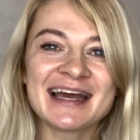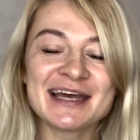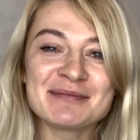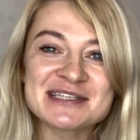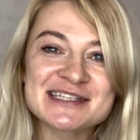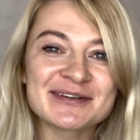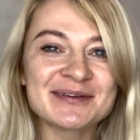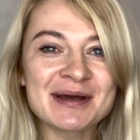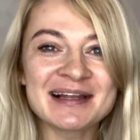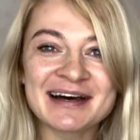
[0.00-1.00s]
It means
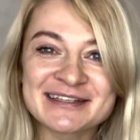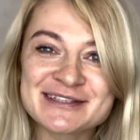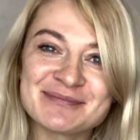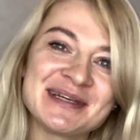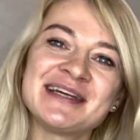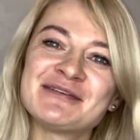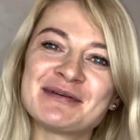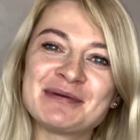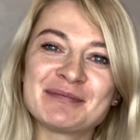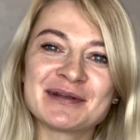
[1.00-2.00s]
still a lot to me
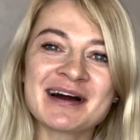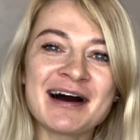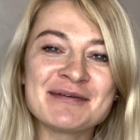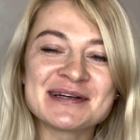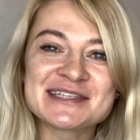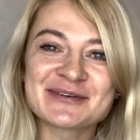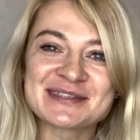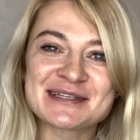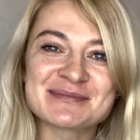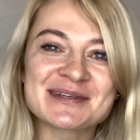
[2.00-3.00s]
when people comment or
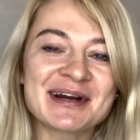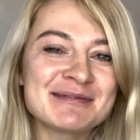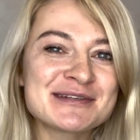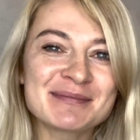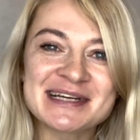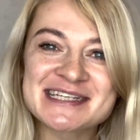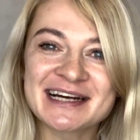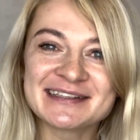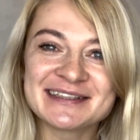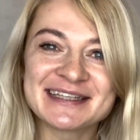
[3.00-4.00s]
subscribe to my
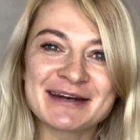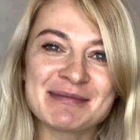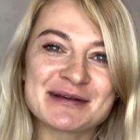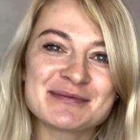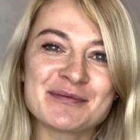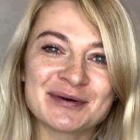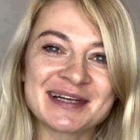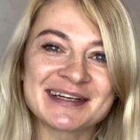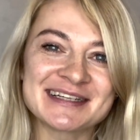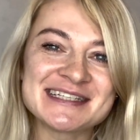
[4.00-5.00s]
channel. That makes me
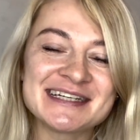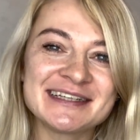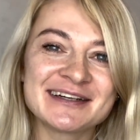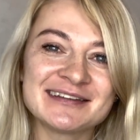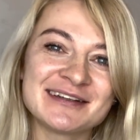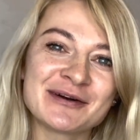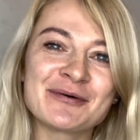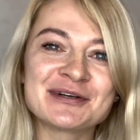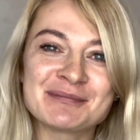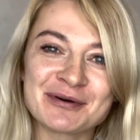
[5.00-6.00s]
want to continue and
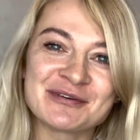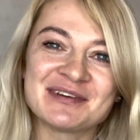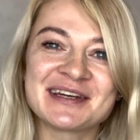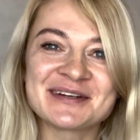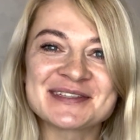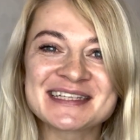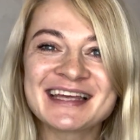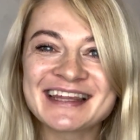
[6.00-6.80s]
record more videos.